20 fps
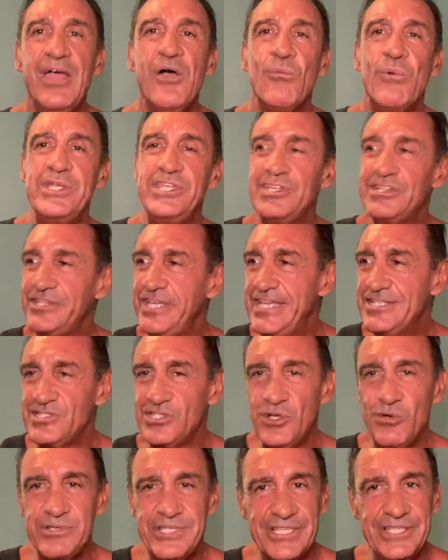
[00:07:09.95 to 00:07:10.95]
When you're
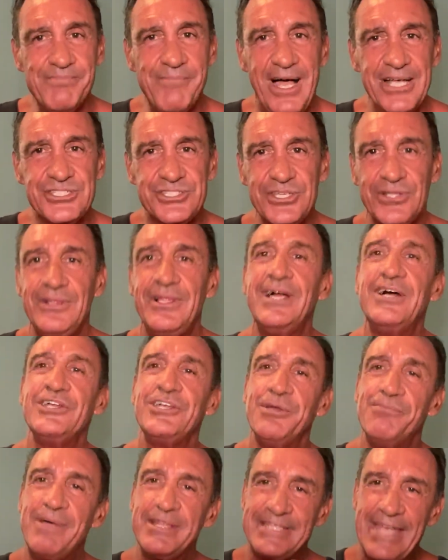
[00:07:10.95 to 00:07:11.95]
losing muscle,
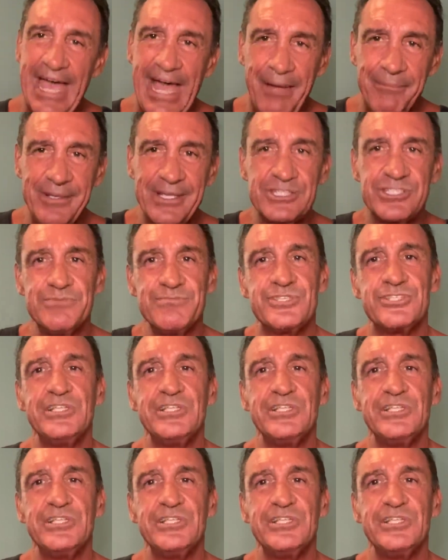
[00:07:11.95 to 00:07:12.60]
your metabolism's